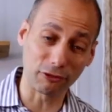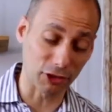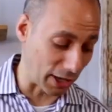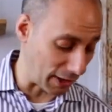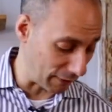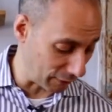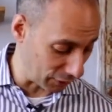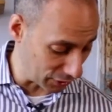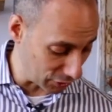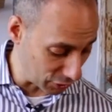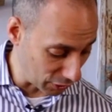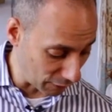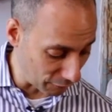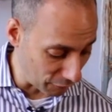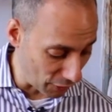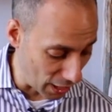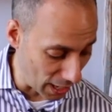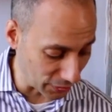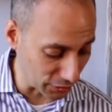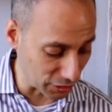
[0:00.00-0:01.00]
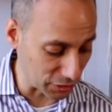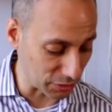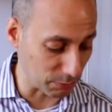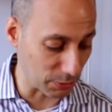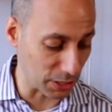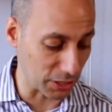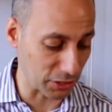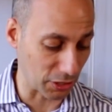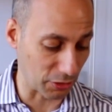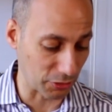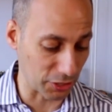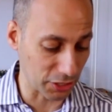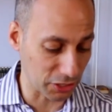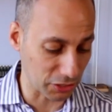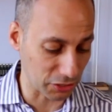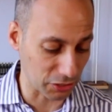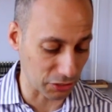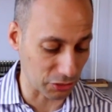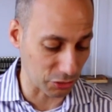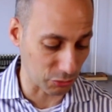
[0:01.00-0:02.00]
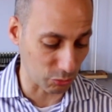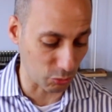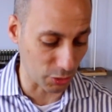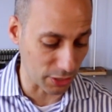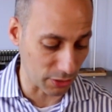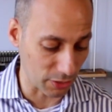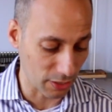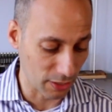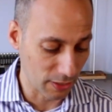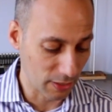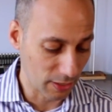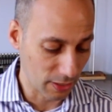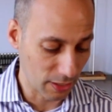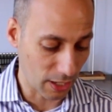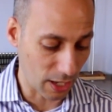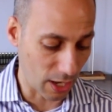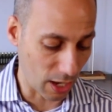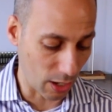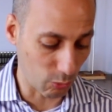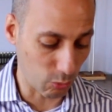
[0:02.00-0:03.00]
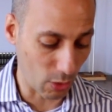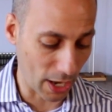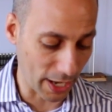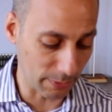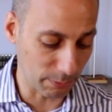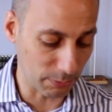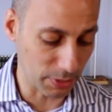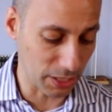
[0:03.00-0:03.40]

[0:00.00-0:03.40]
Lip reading: flavor. And you can find this miso. This is a sweet white